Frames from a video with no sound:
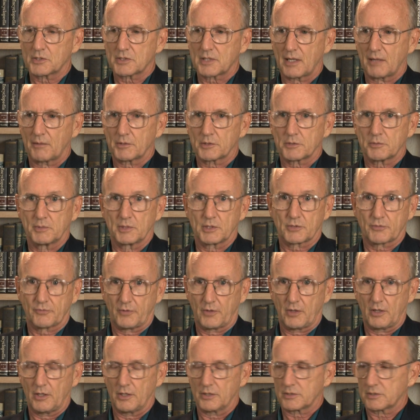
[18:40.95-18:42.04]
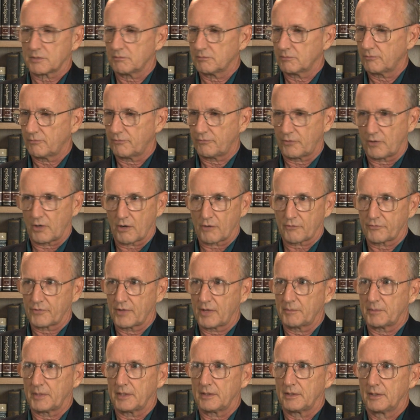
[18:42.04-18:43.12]
establishment is false. Far
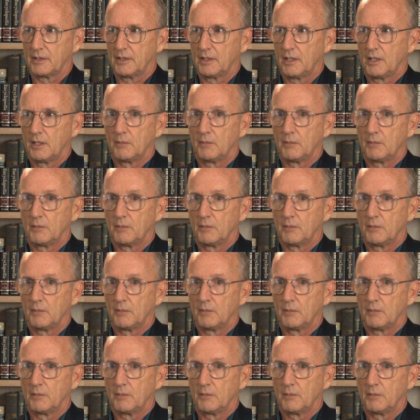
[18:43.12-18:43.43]
from it.